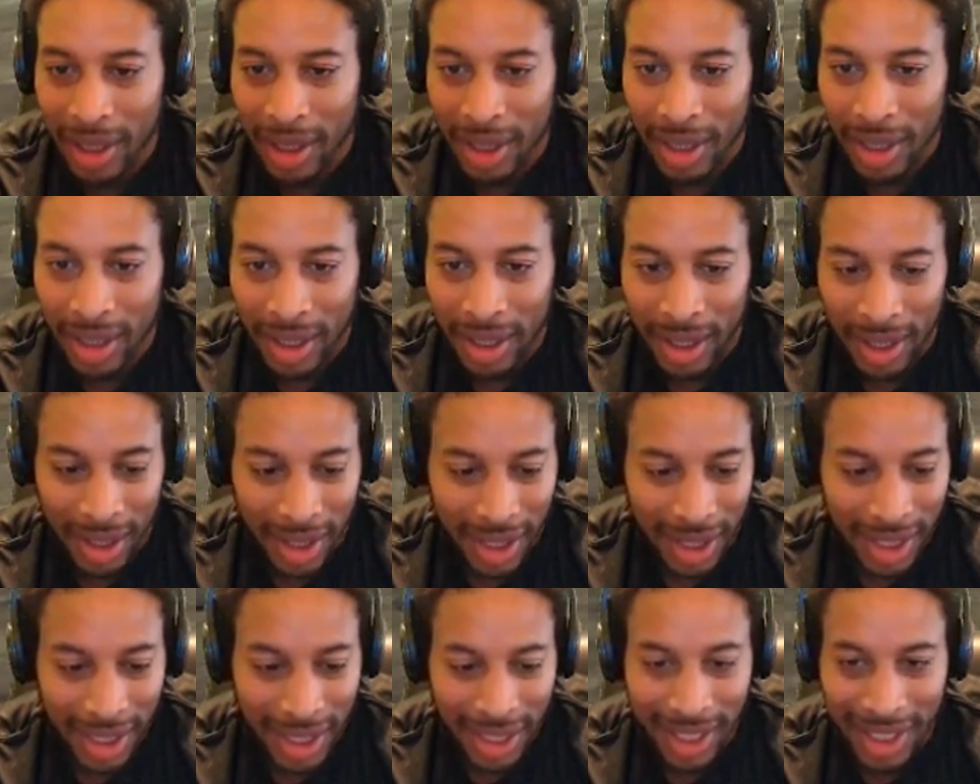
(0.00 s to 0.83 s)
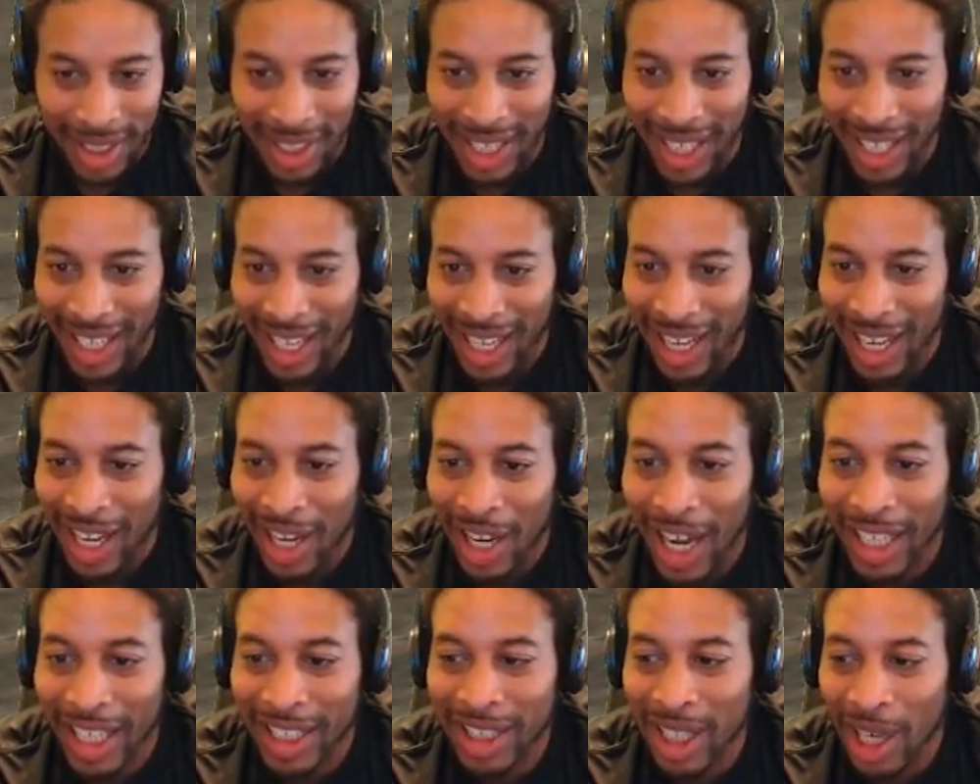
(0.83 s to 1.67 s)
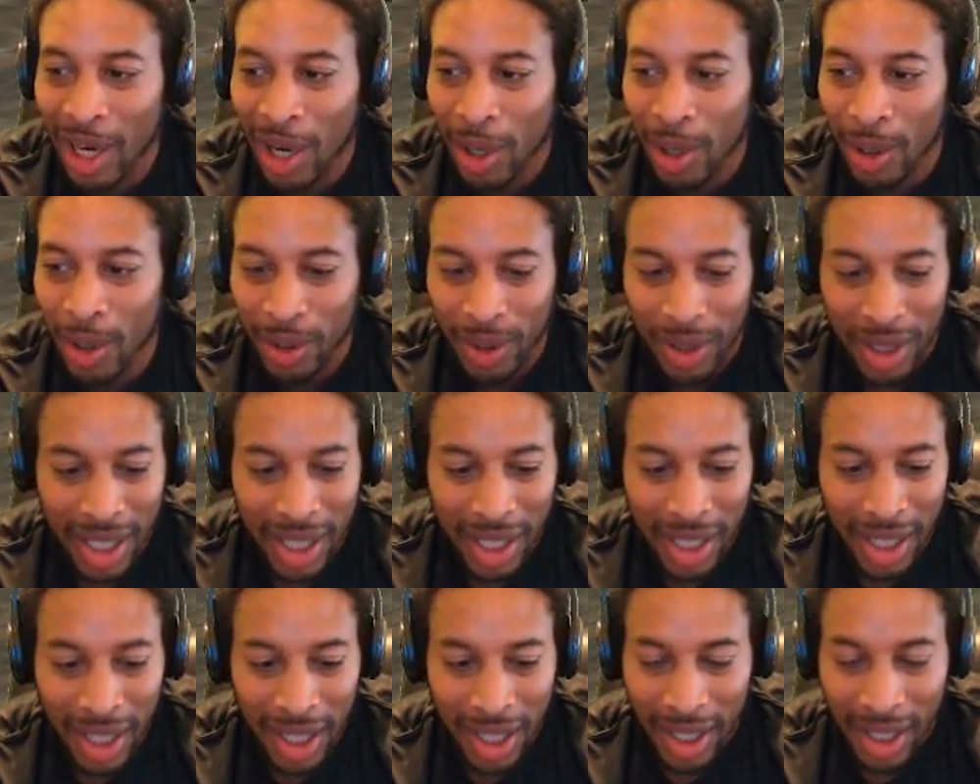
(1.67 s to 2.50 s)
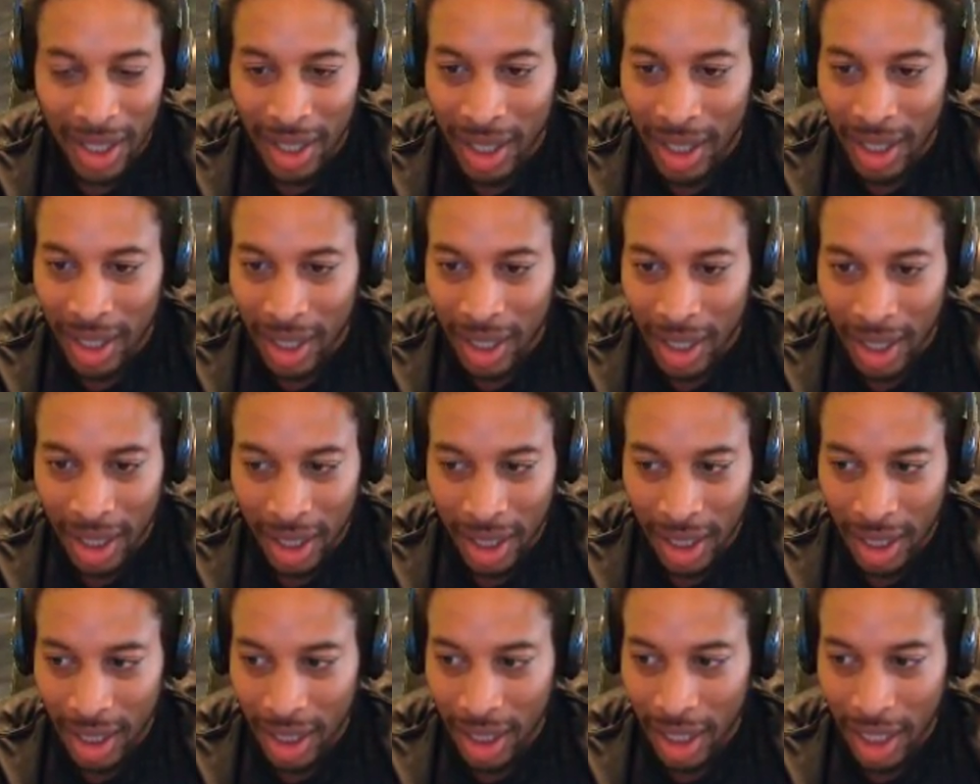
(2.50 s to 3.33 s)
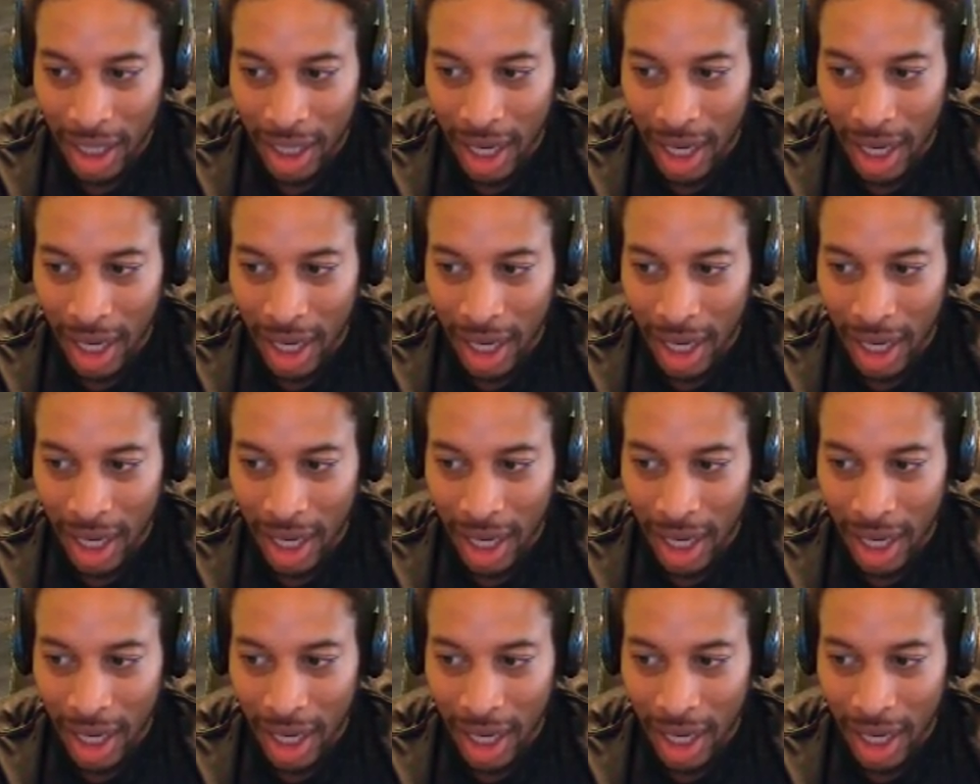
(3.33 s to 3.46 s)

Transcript: Billy Trump, nigga. He, who he, he, he in the area.